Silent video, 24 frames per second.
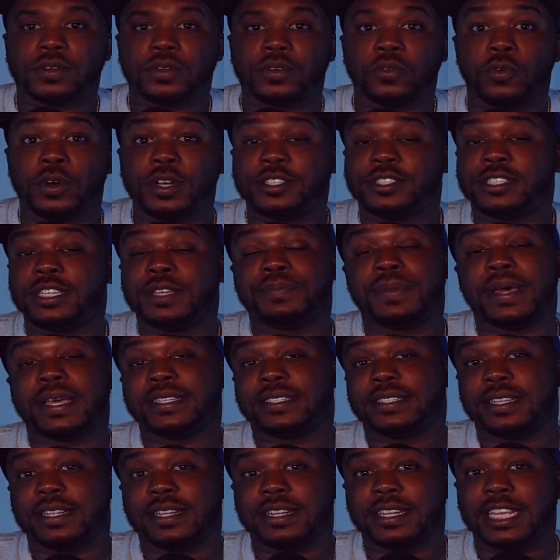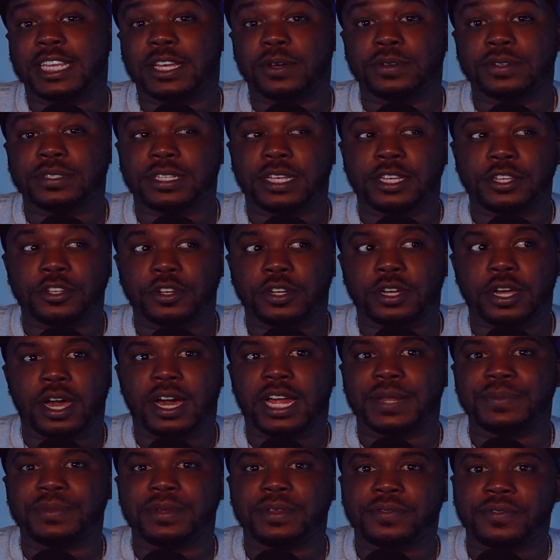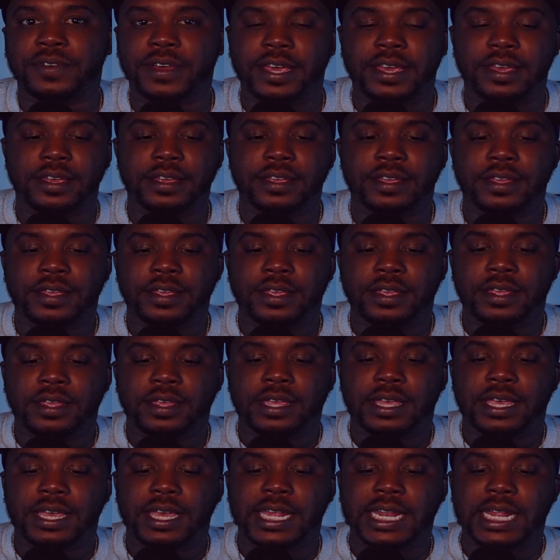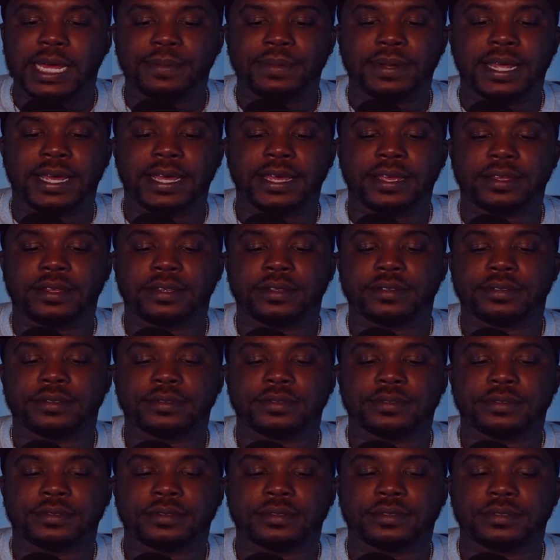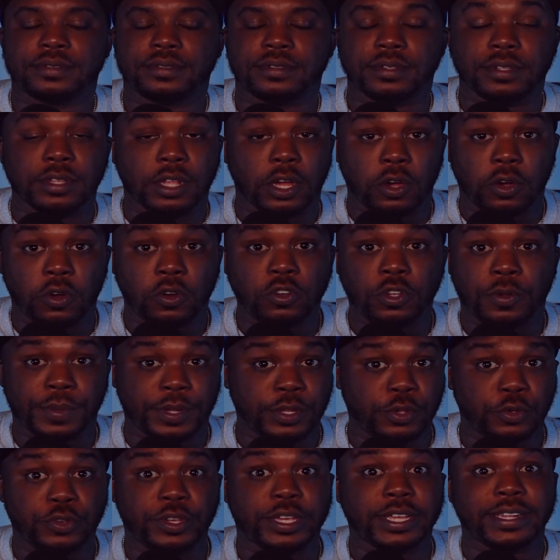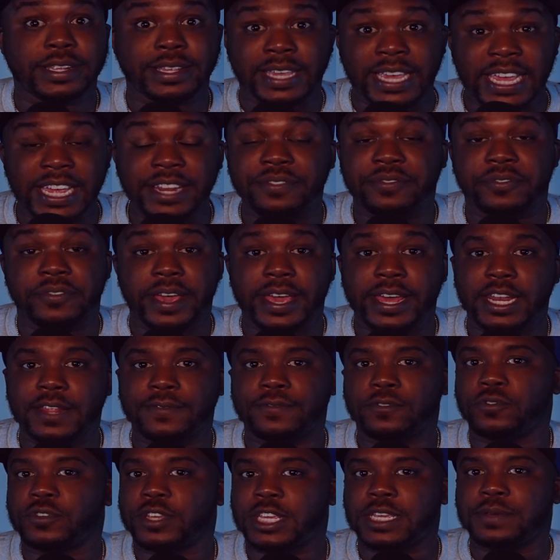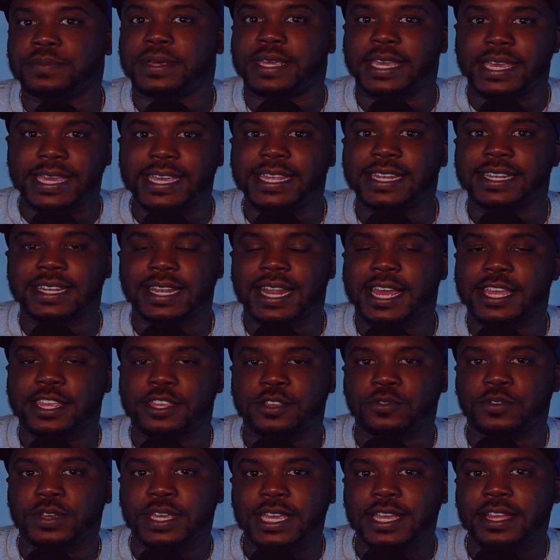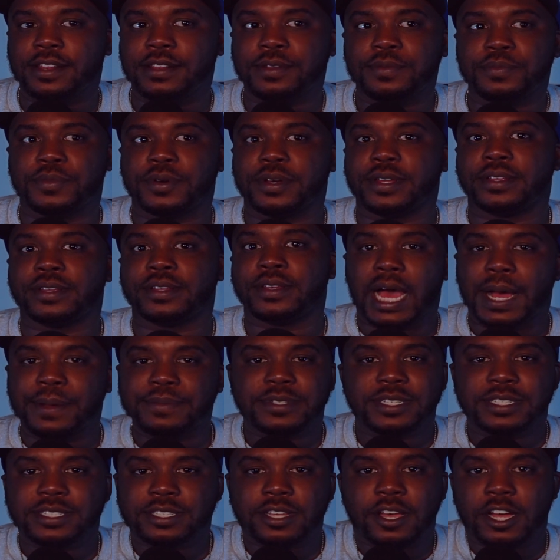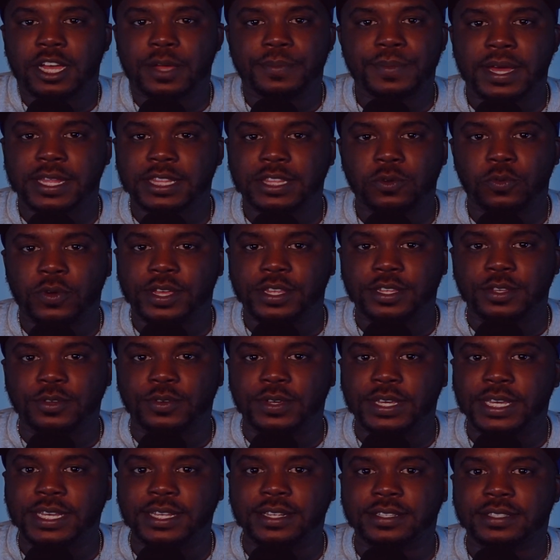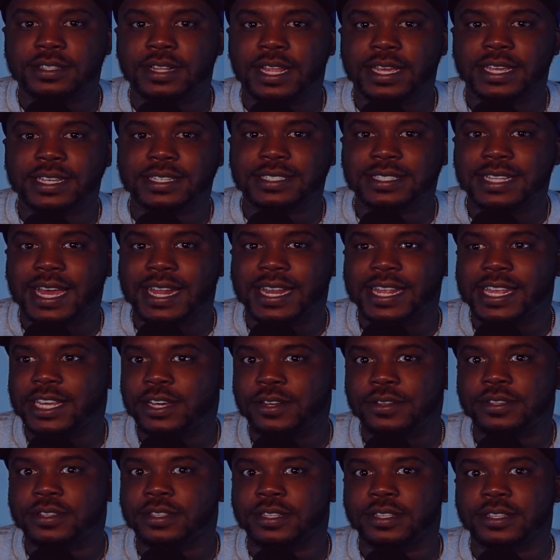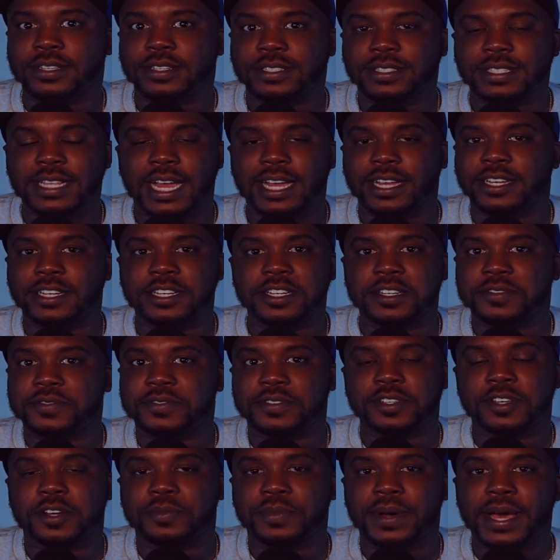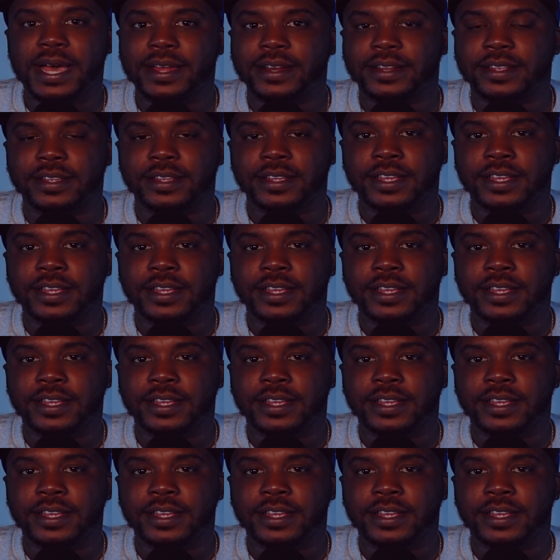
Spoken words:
what she basically did was say, you're calling me fat. And I'm like, no. I mean, you can get fat if you keep eating like you eat, but I'm just talking about the way you eat. Like, it's not healthy. It's not good for your body.